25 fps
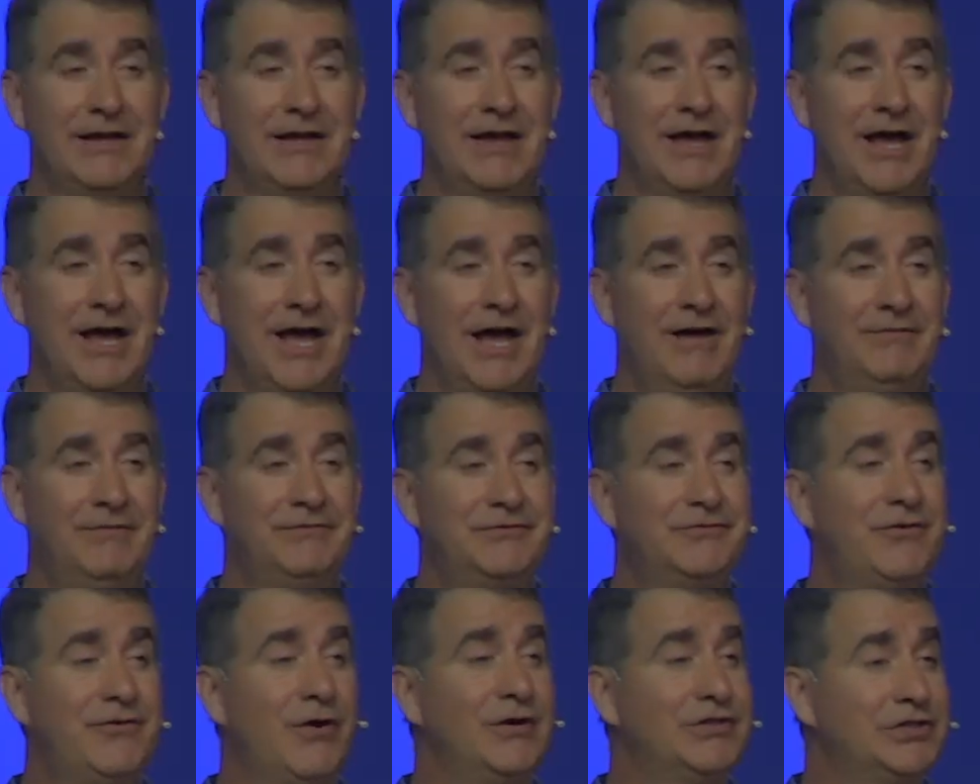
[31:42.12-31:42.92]
Uh,
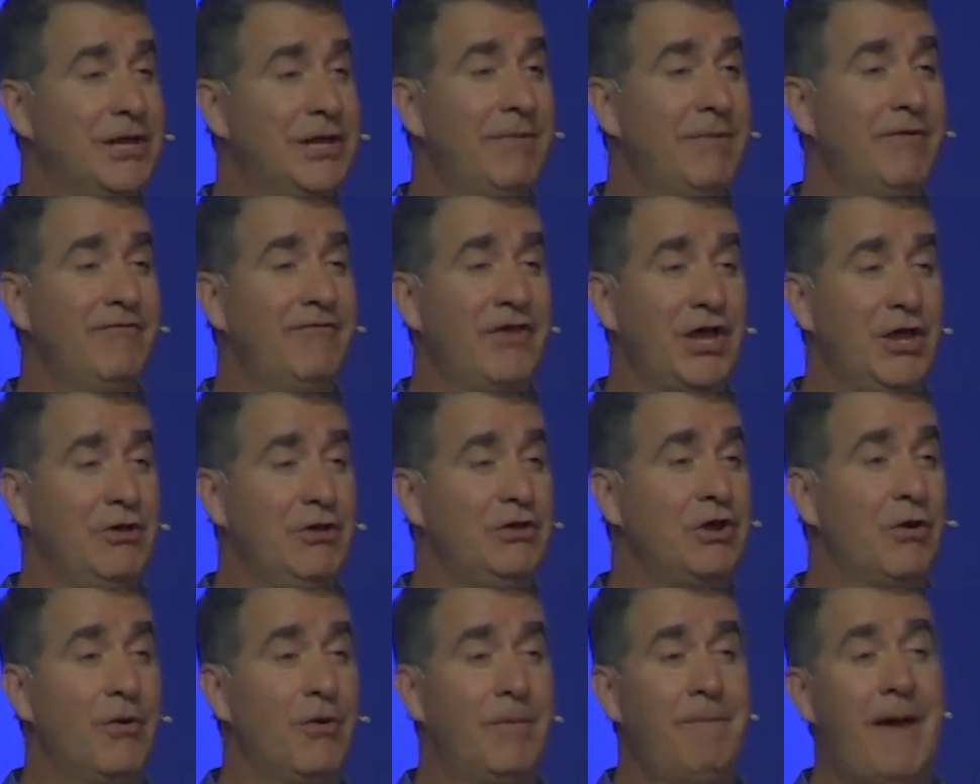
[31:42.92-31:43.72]
for some of you,
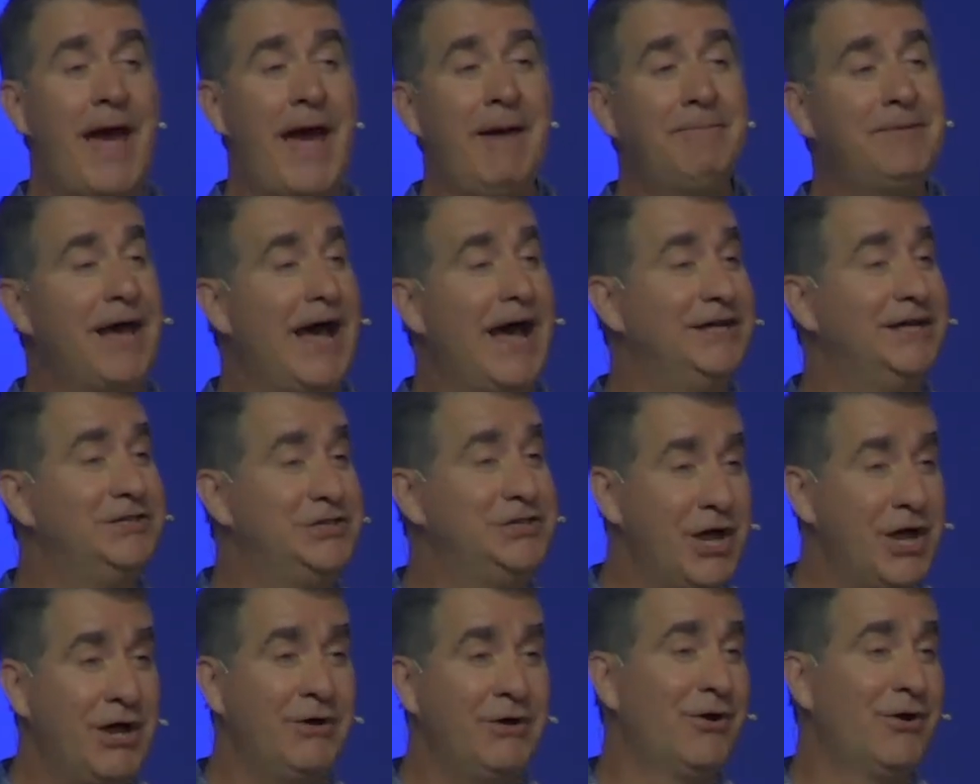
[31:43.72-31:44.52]
you were baptized
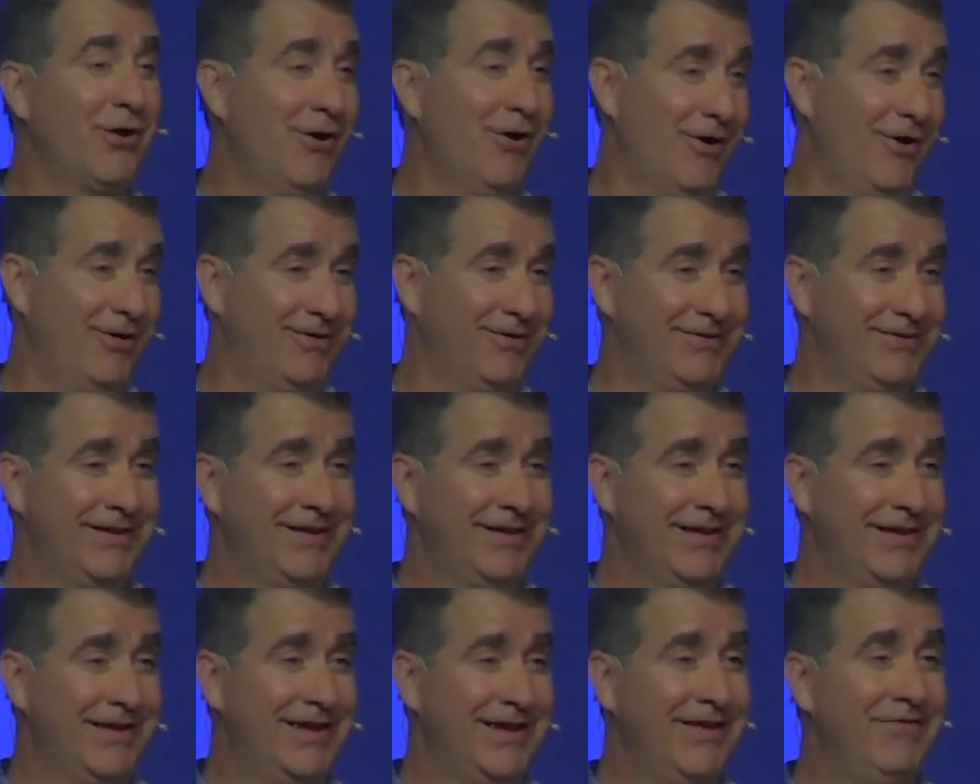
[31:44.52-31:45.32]
younger,
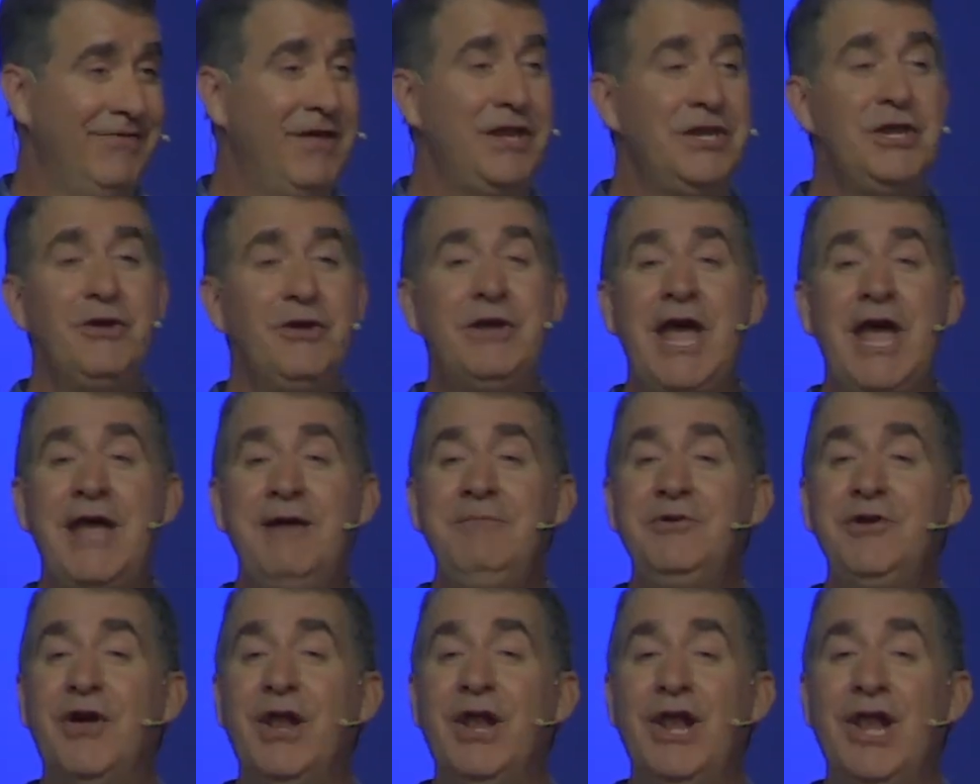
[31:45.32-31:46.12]
and then you came
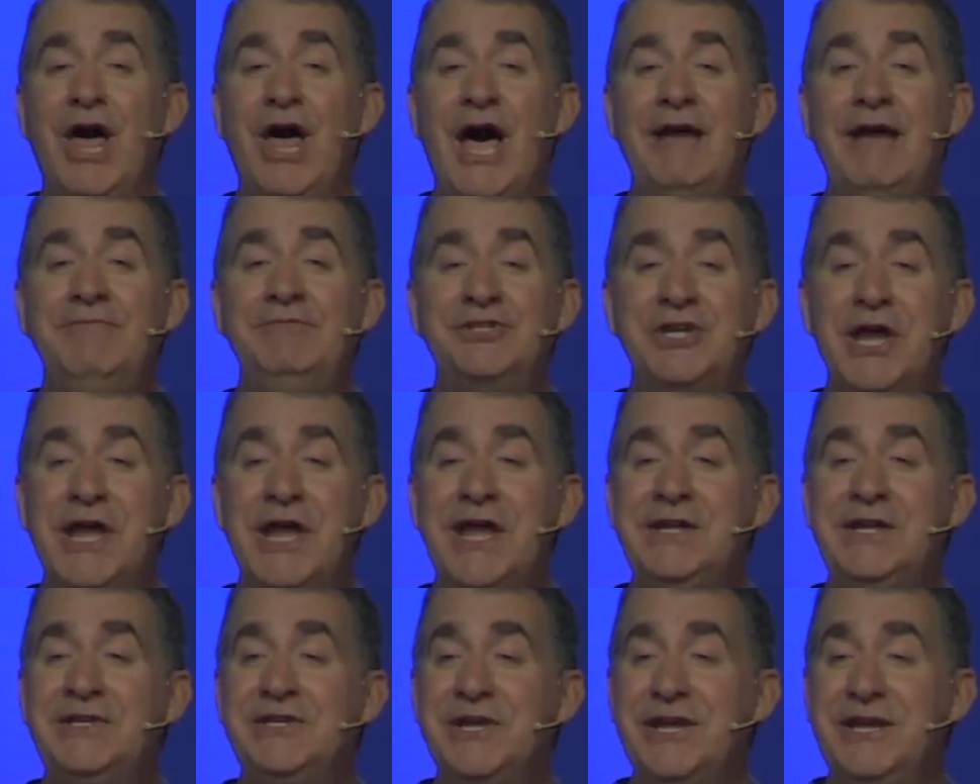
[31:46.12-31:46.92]
to a life
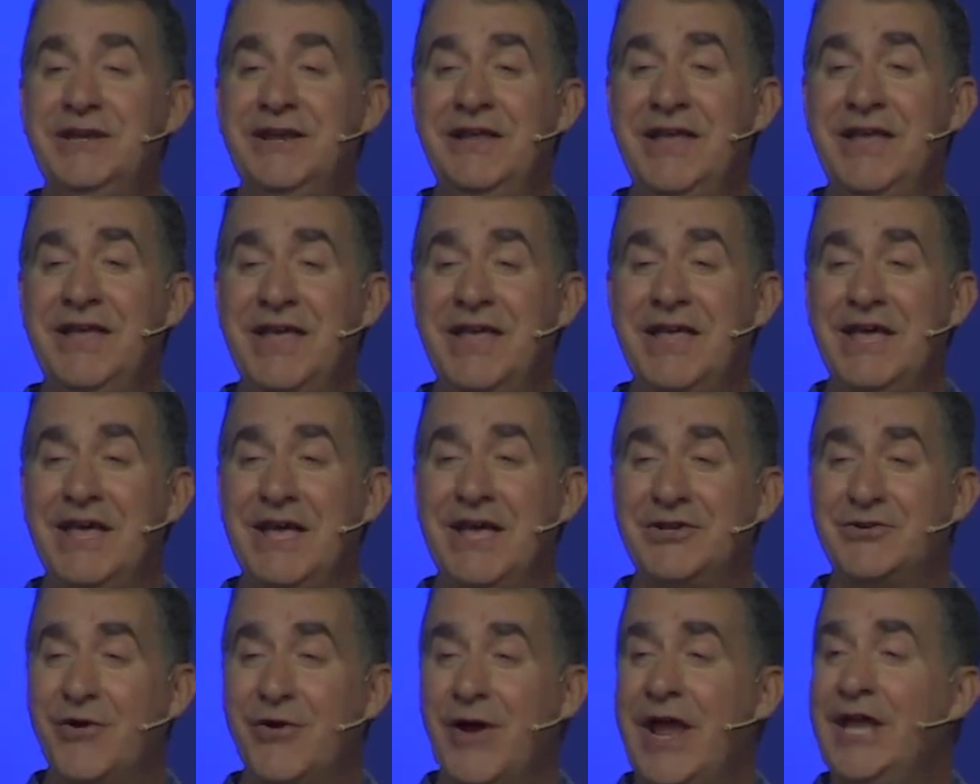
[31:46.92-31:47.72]
changing,
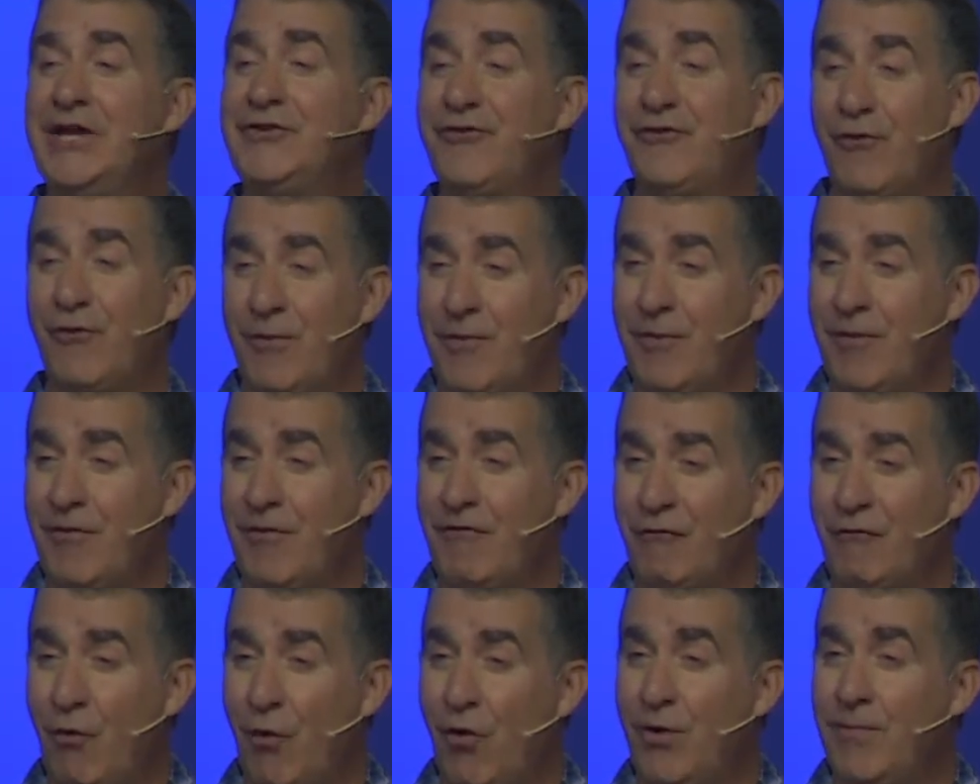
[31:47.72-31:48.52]

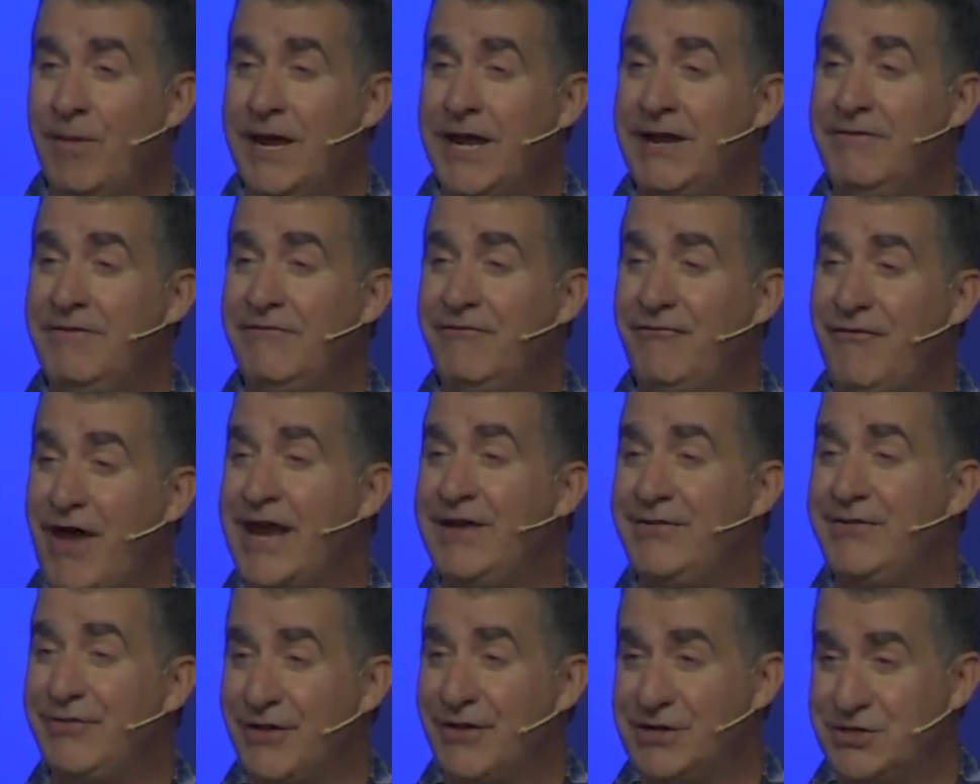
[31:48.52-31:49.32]
transforming
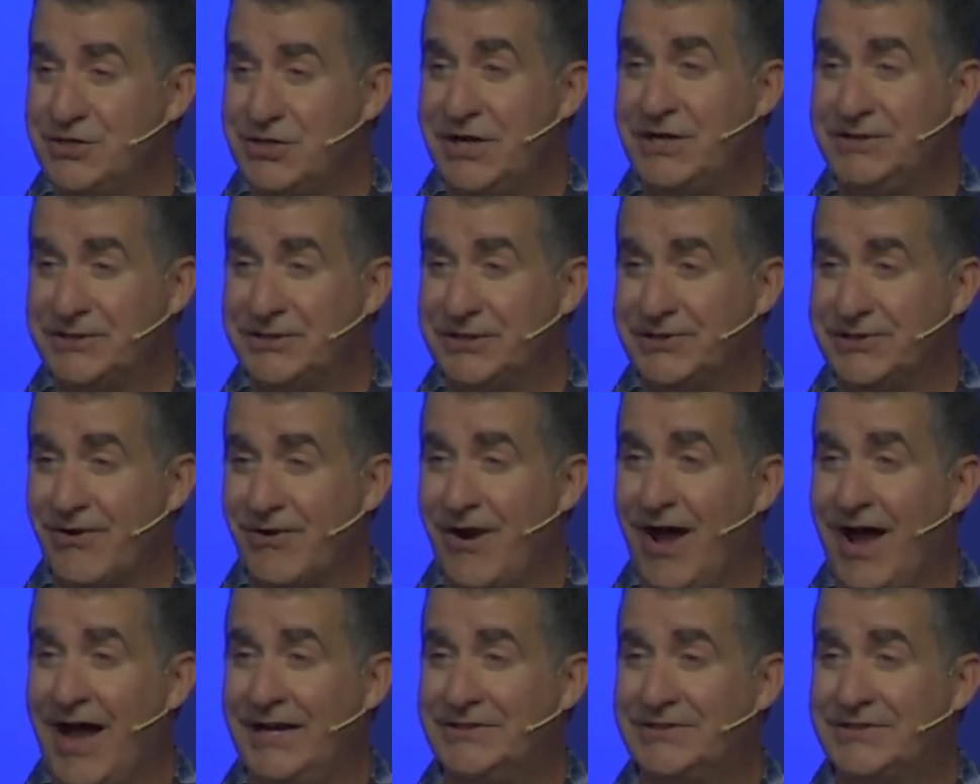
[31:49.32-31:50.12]
faith in Jesus
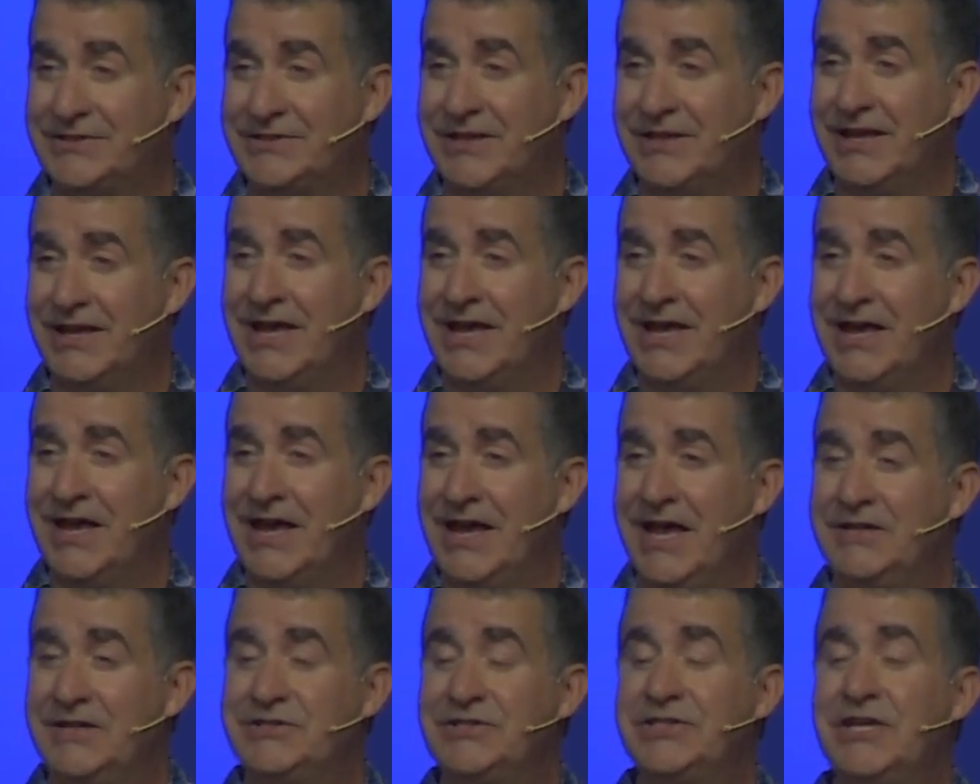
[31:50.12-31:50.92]
Christ,
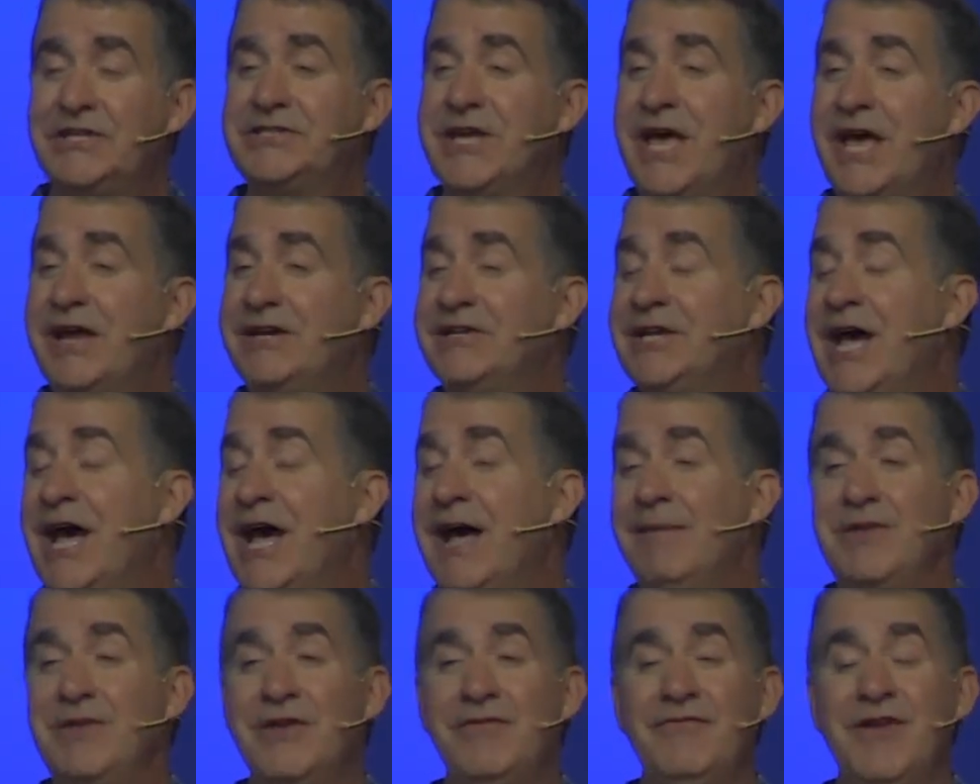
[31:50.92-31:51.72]
and since that
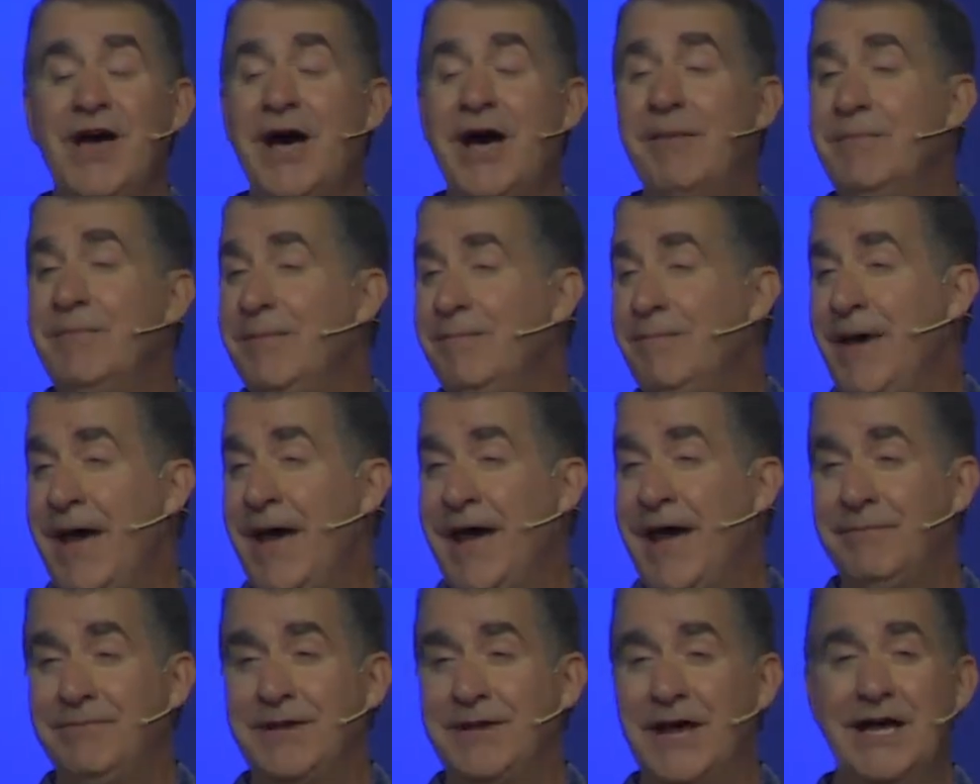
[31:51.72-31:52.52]
time, you've not been
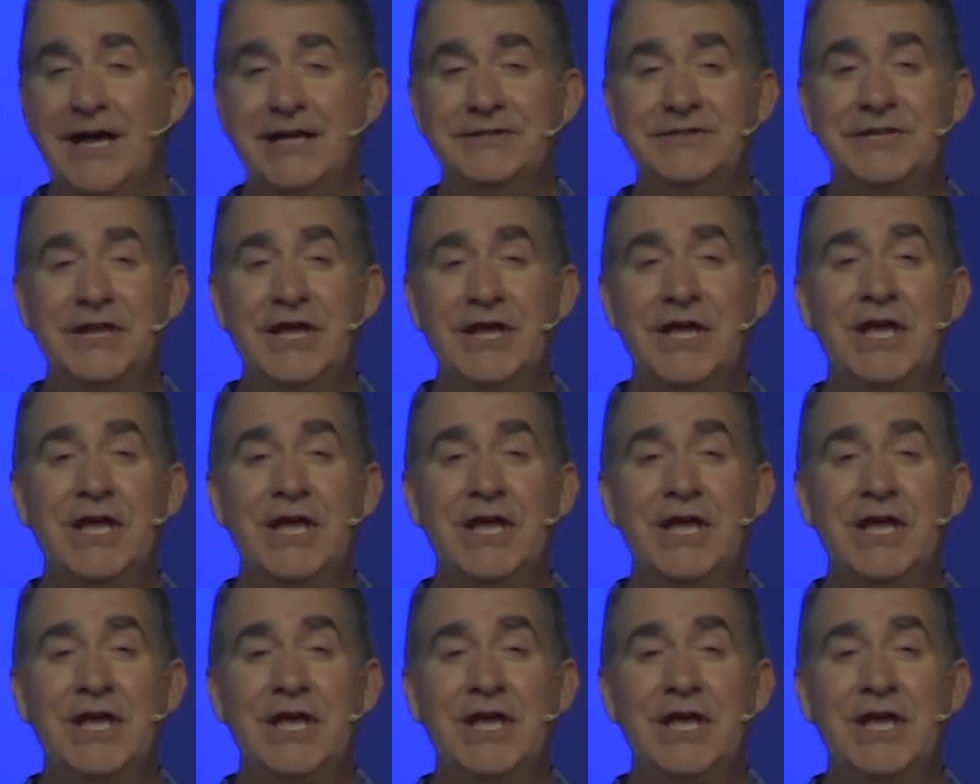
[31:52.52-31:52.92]
baptized.